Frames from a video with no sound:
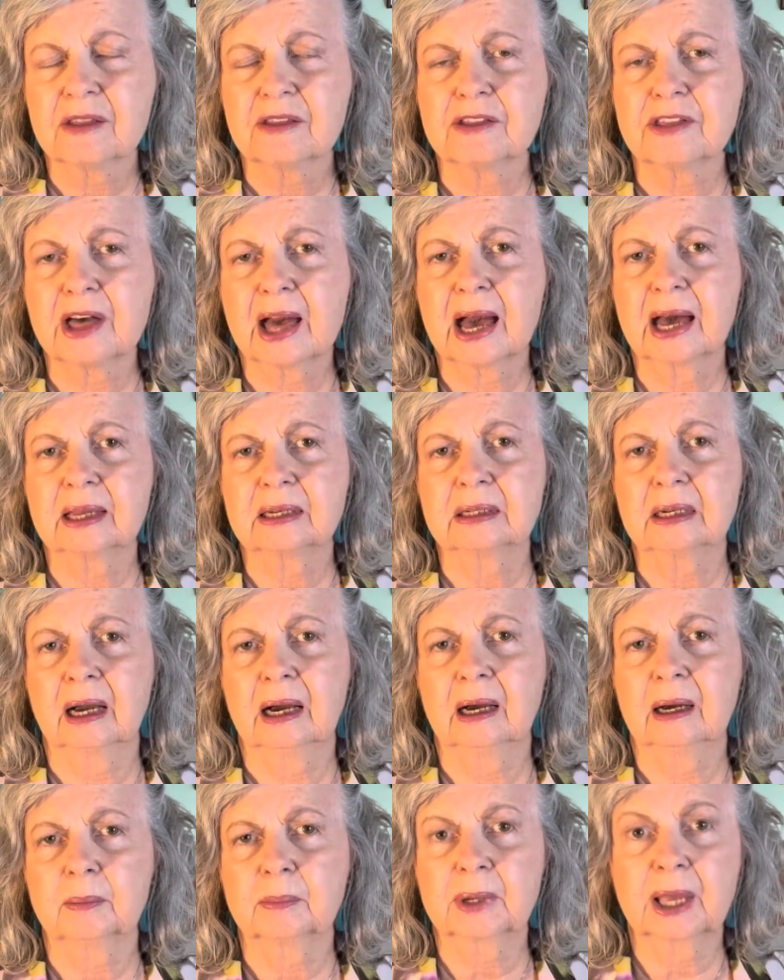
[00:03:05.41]
that
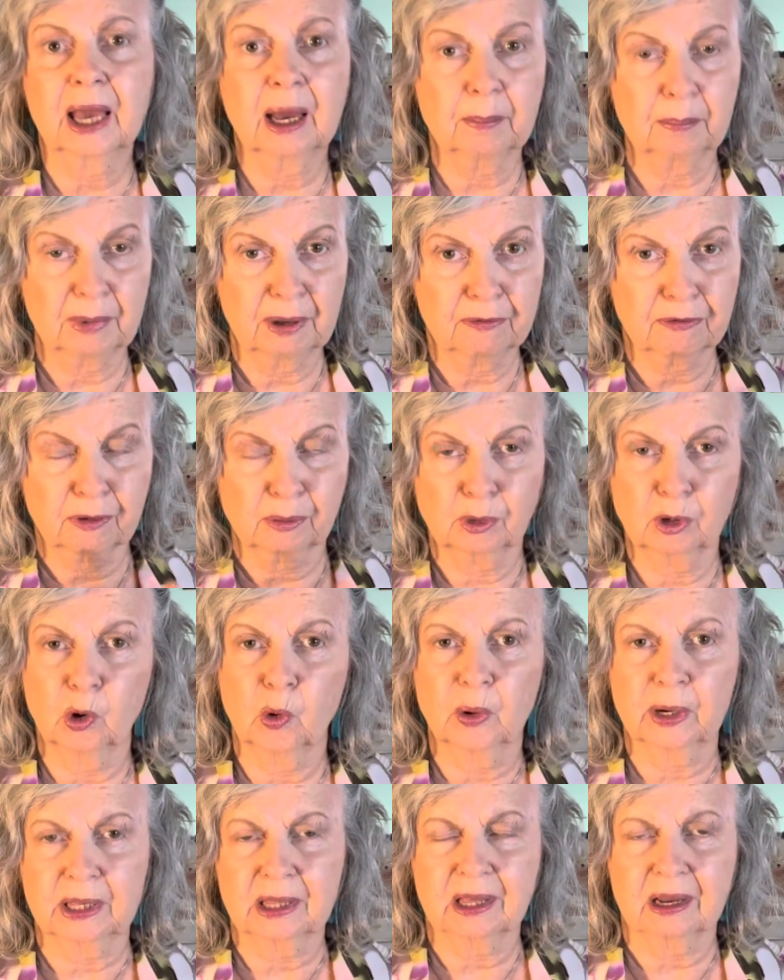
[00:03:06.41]
kept me from
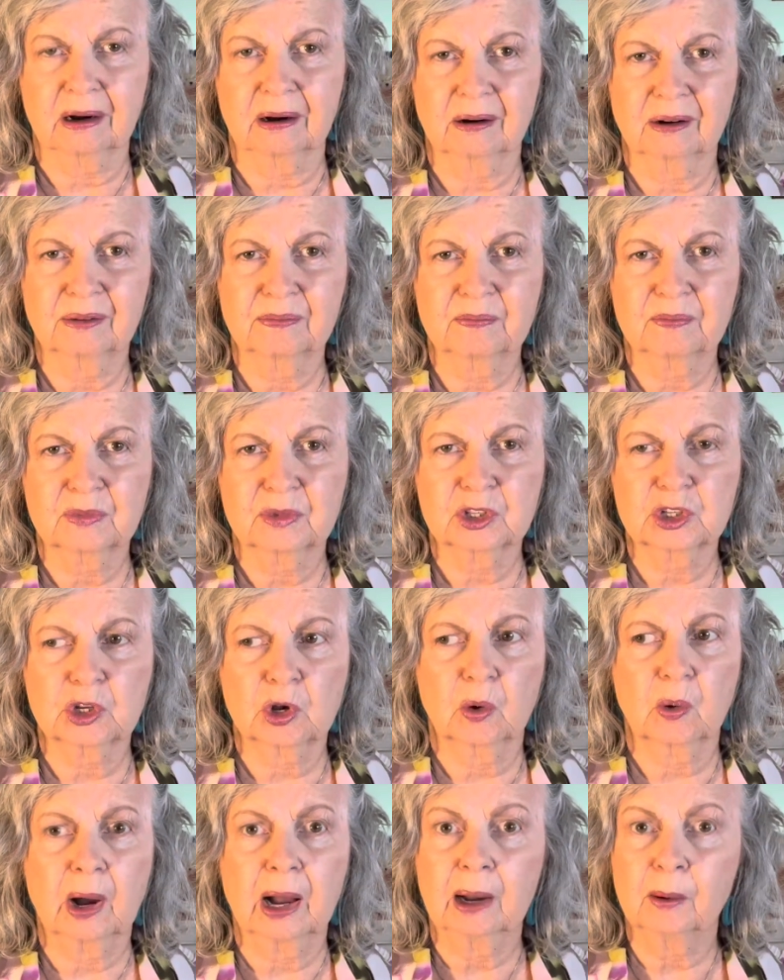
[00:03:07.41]
going there.
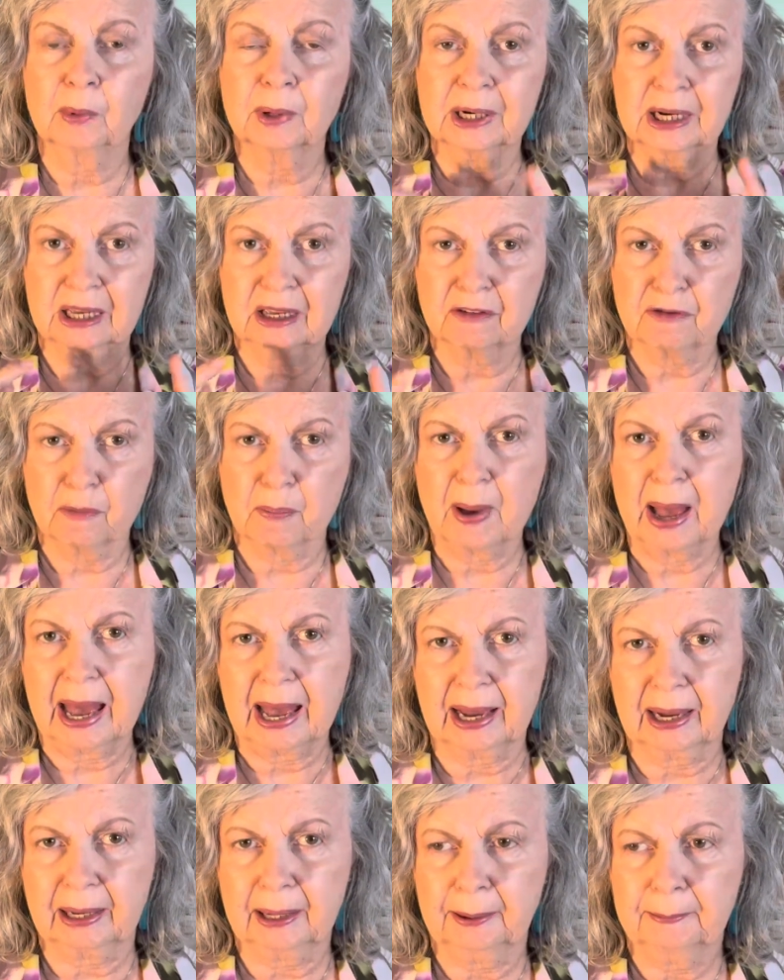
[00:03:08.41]
So I want to give
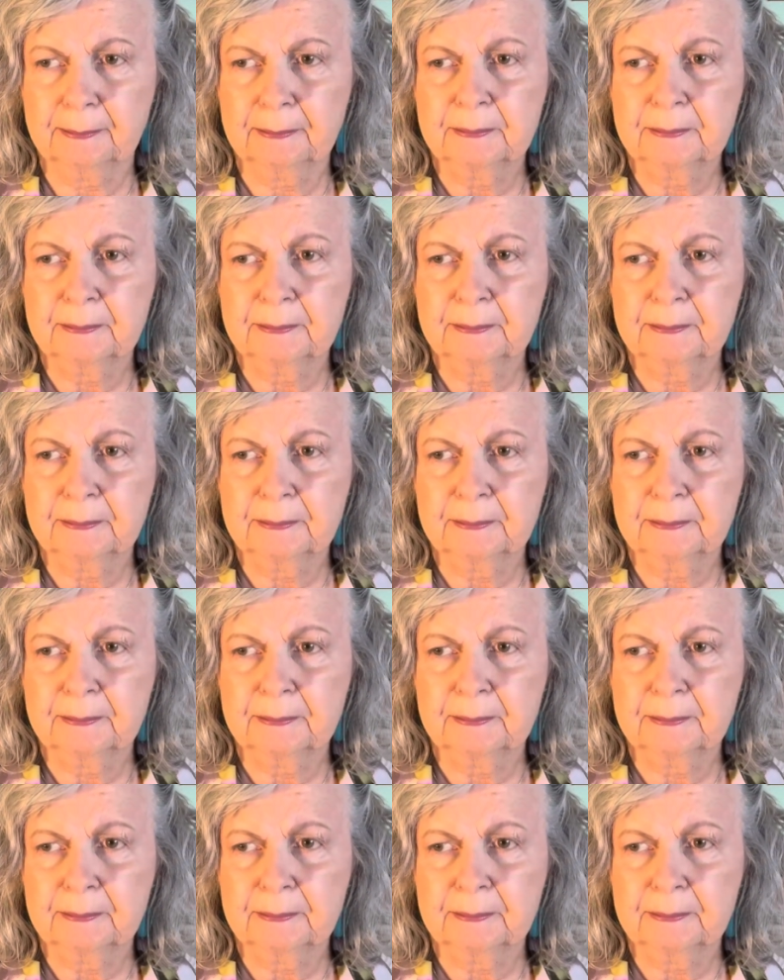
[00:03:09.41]
back.